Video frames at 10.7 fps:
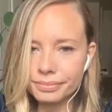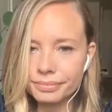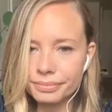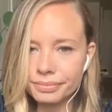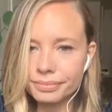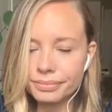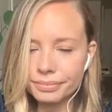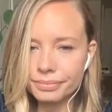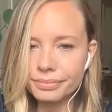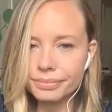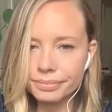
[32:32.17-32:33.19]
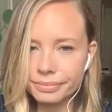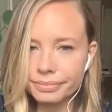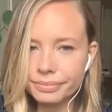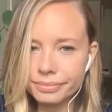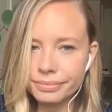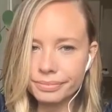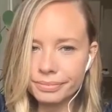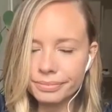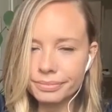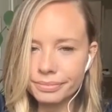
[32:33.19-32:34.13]

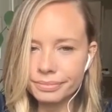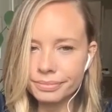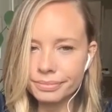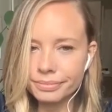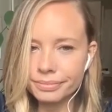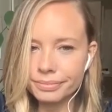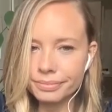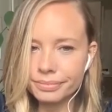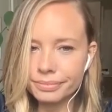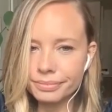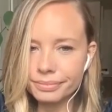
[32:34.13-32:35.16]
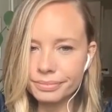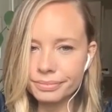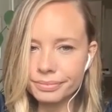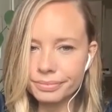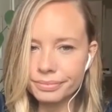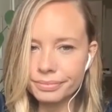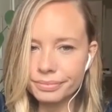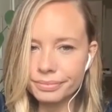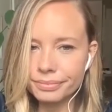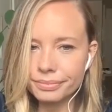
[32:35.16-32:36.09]

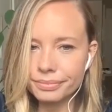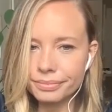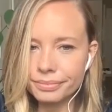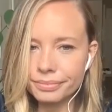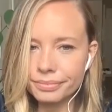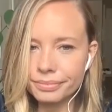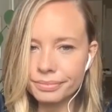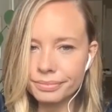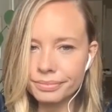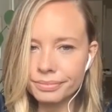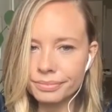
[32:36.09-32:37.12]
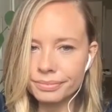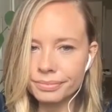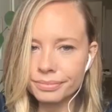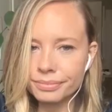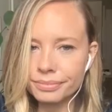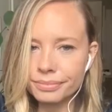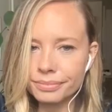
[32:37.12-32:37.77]
This person isn't speaking.